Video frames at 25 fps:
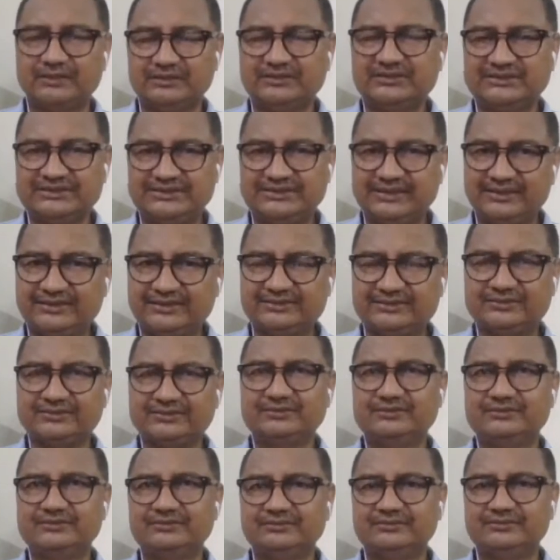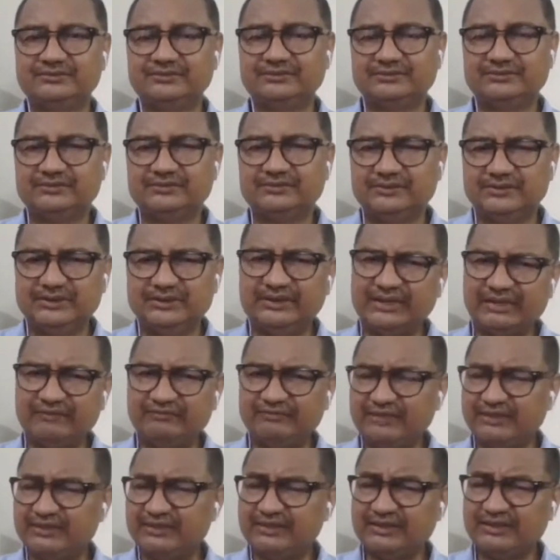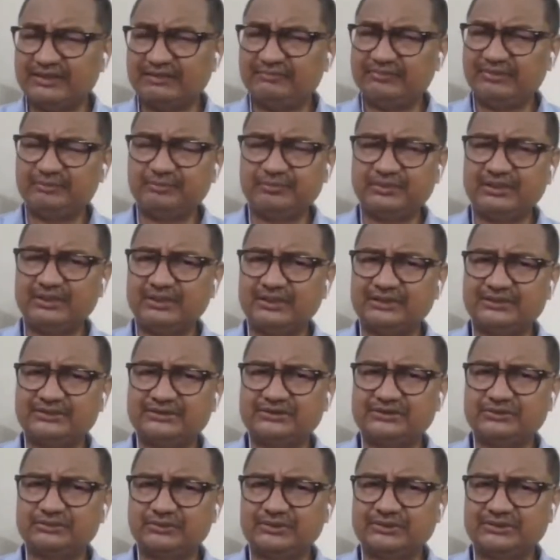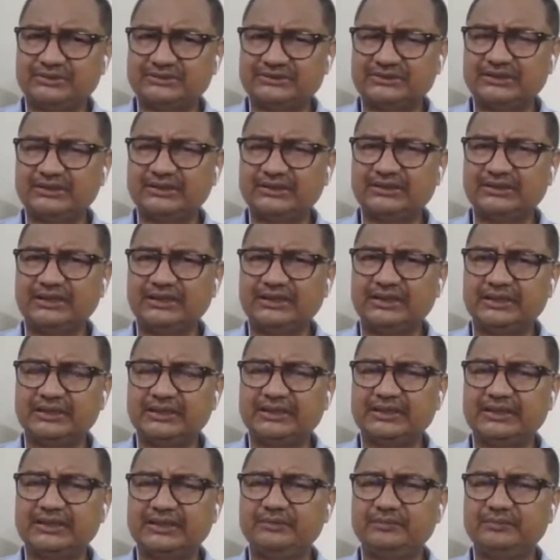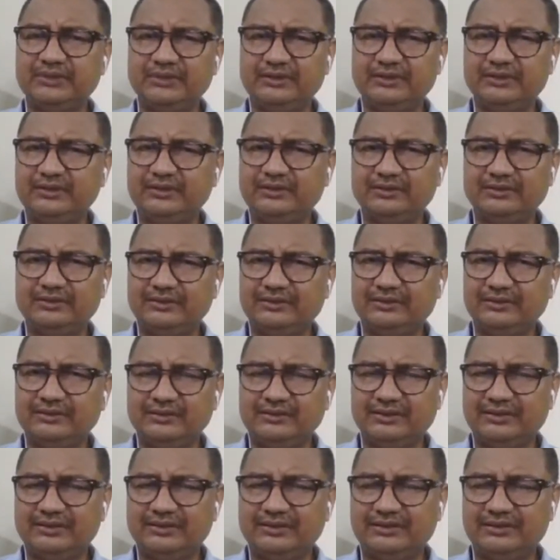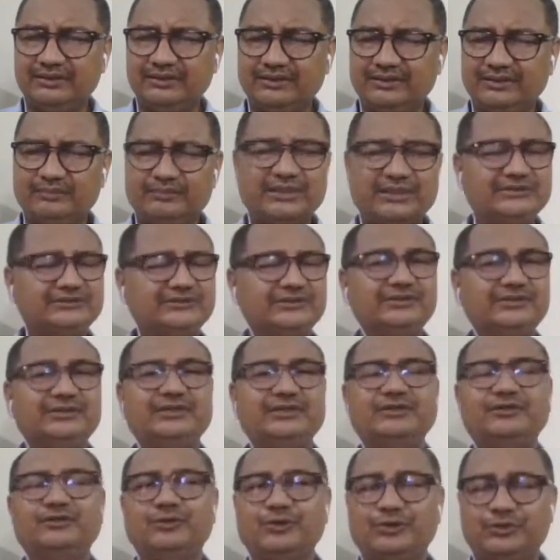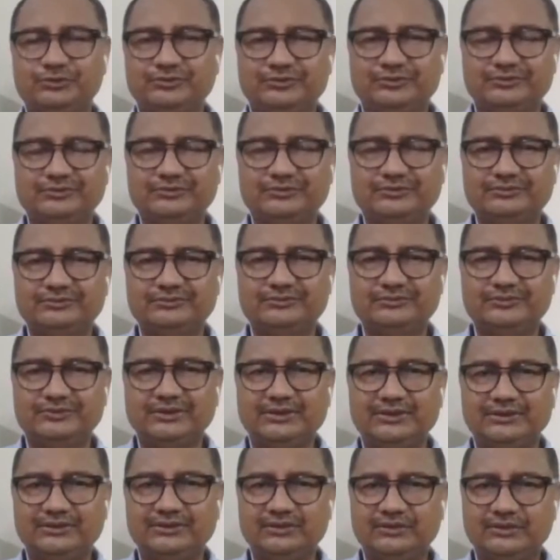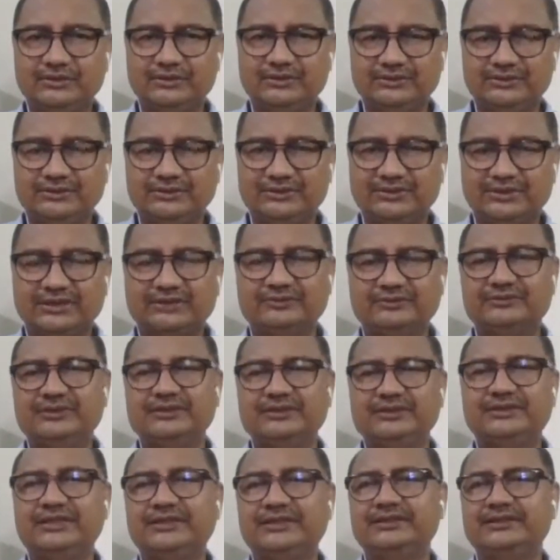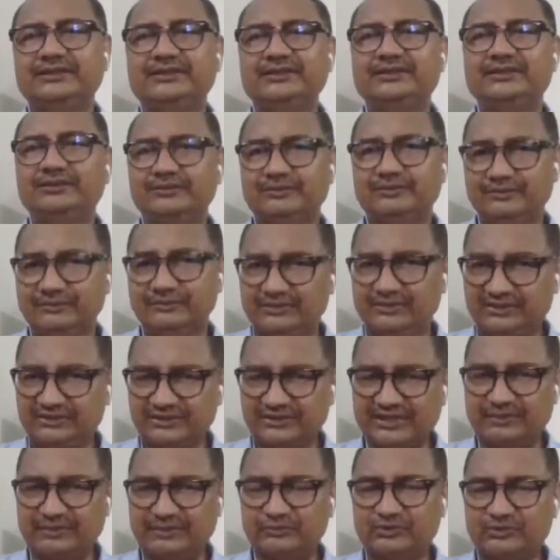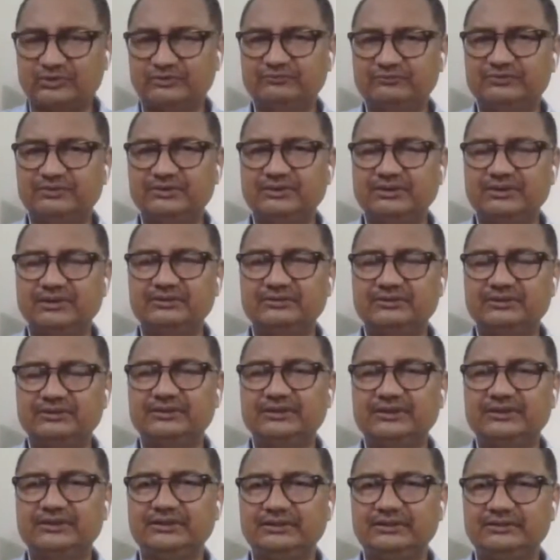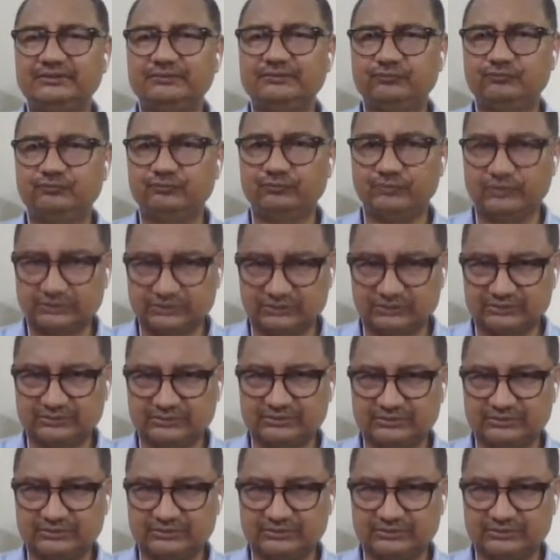state. In every in every parlance, you can say Gandhi can be a, a measuring rod. The the country that he dreamt of the country that he fought